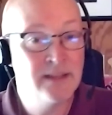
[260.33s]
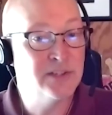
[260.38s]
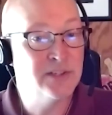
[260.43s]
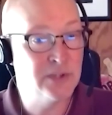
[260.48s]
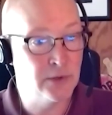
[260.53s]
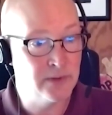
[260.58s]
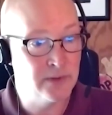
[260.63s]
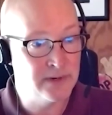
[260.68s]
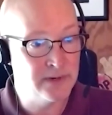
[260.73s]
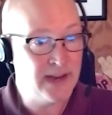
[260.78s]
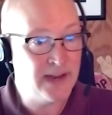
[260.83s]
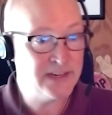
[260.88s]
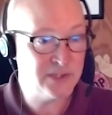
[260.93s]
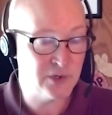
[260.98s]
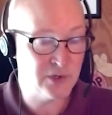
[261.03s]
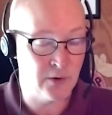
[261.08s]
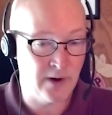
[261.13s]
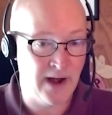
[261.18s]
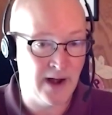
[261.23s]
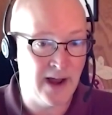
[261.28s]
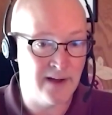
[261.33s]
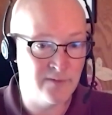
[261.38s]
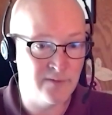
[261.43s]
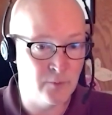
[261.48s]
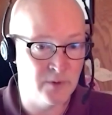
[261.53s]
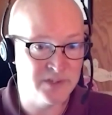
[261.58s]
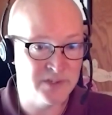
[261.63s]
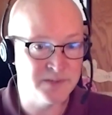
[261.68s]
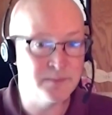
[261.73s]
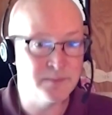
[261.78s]
So the next
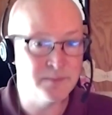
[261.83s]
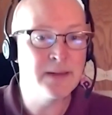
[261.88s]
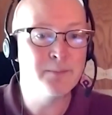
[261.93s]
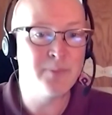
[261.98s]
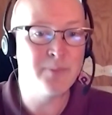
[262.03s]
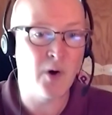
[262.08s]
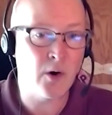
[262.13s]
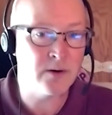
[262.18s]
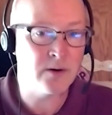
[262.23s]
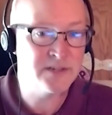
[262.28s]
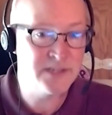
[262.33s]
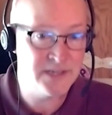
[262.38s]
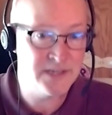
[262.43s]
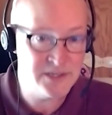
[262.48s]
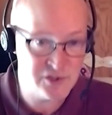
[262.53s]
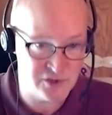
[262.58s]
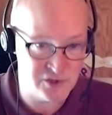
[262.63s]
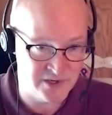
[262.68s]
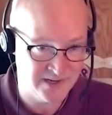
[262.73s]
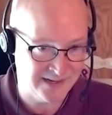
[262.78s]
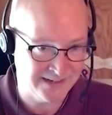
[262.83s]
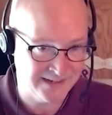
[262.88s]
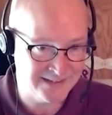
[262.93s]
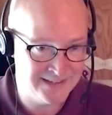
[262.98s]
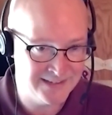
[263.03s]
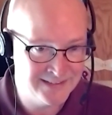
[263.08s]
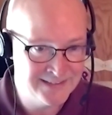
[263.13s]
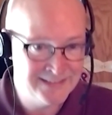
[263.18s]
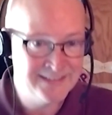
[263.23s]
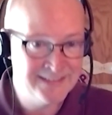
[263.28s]
graph was me
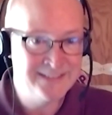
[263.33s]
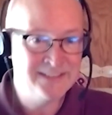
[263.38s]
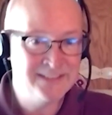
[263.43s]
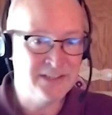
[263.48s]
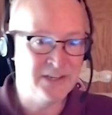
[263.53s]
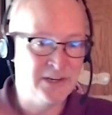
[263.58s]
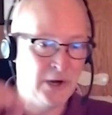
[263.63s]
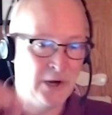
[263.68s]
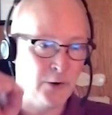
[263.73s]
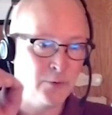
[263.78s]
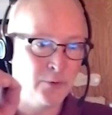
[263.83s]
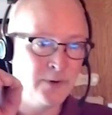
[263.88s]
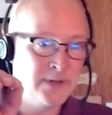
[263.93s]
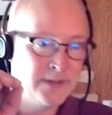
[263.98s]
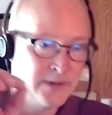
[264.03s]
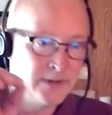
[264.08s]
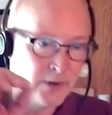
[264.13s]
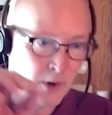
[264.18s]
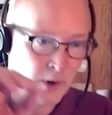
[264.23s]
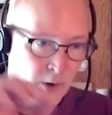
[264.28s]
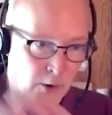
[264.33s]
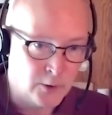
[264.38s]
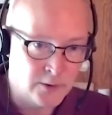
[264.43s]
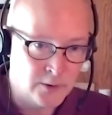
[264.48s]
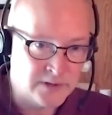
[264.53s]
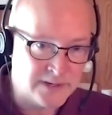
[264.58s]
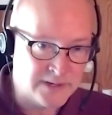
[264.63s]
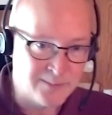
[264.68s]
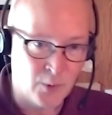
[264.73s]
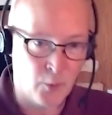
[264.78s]
partitioning, you know,
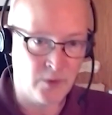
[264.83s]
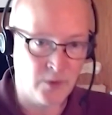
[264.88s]
early